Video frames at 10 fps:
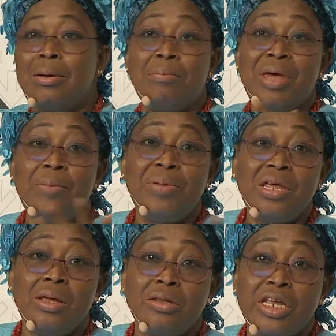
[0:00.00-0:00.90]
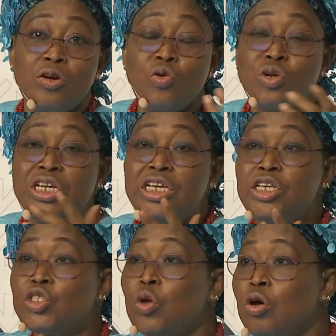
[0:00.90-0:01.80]
maybe
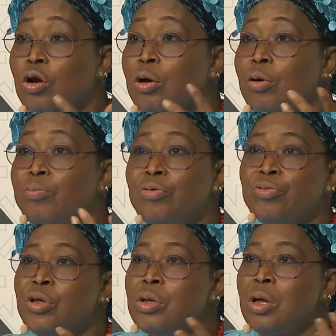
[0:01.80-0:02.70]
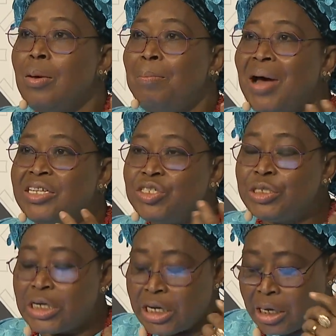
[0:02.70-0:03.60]
terrorists or
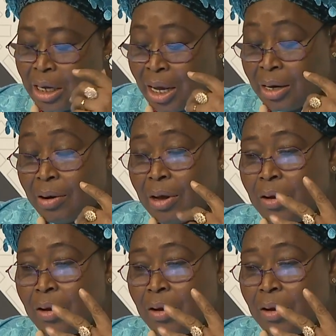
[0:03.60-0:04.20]
banditry, and